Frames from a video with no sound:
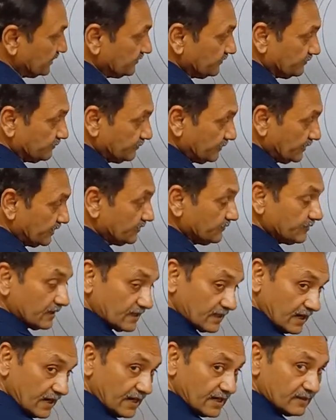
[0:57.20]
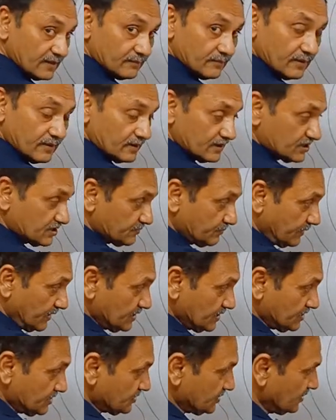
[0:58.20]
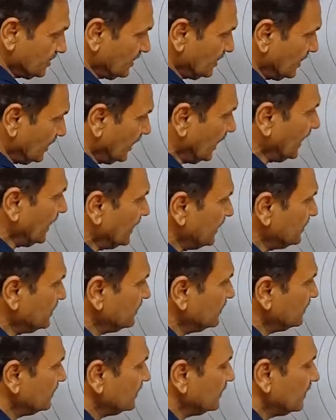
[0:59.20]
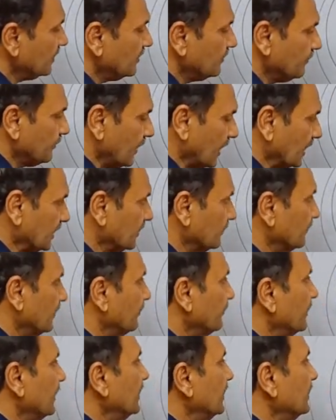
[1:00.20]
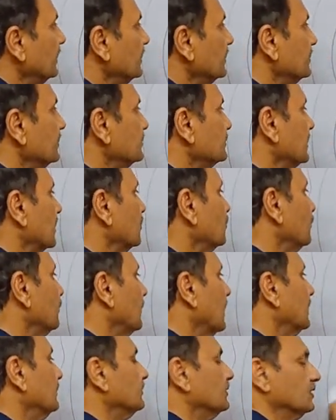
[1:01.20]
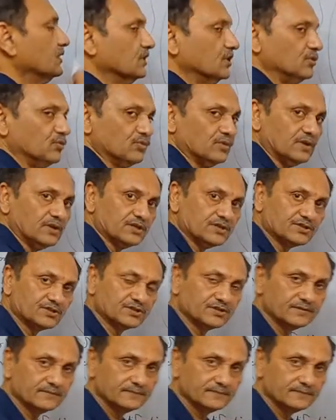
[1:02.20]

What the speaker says: perivitelline space, and plasma membrane, here is cytoplasm and the nucleus.